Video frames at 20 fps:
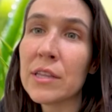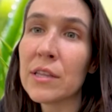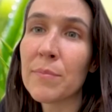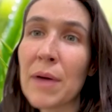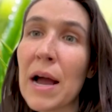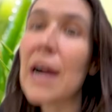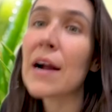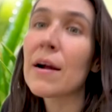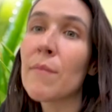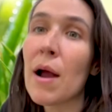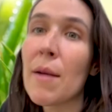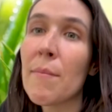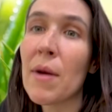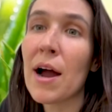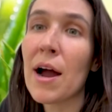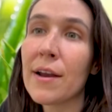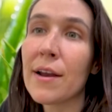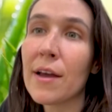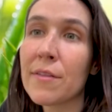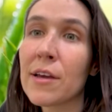In the back of my
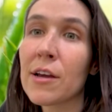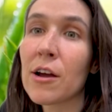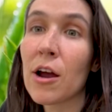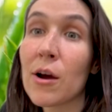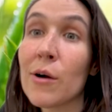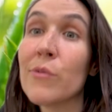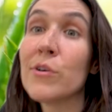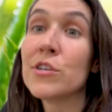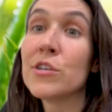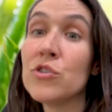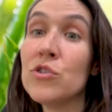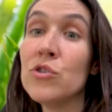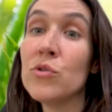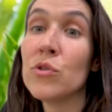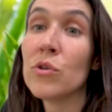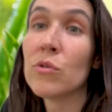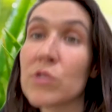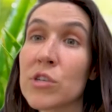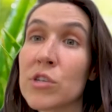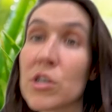mind, I think I always
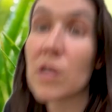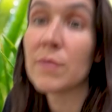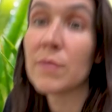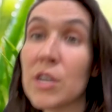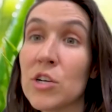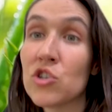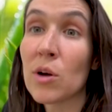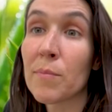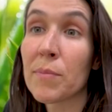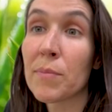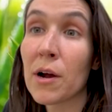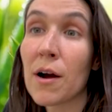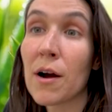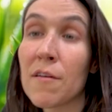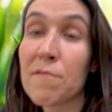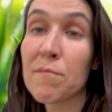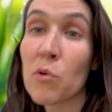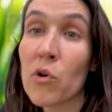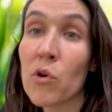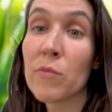knew there was going to be a jumping
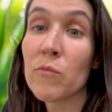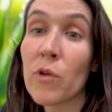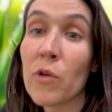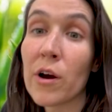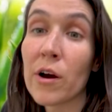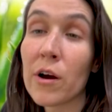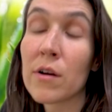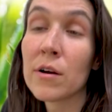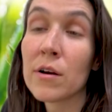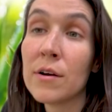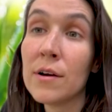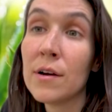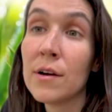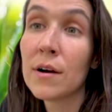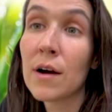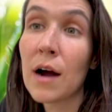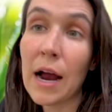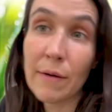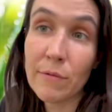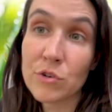off point where
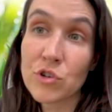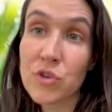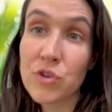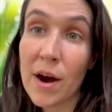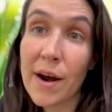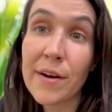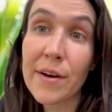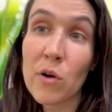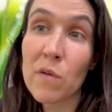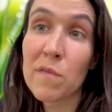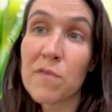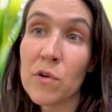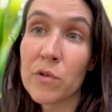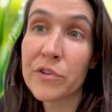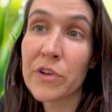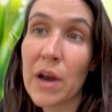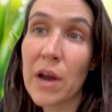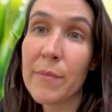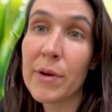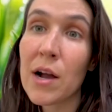I would try to go
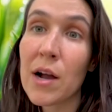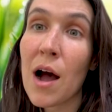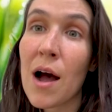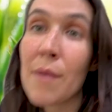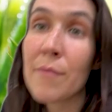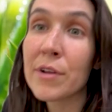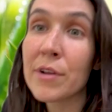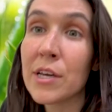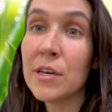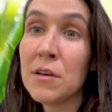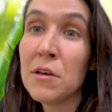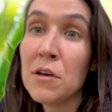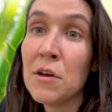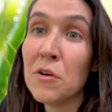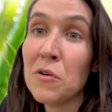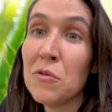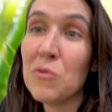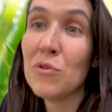full-time at comedy,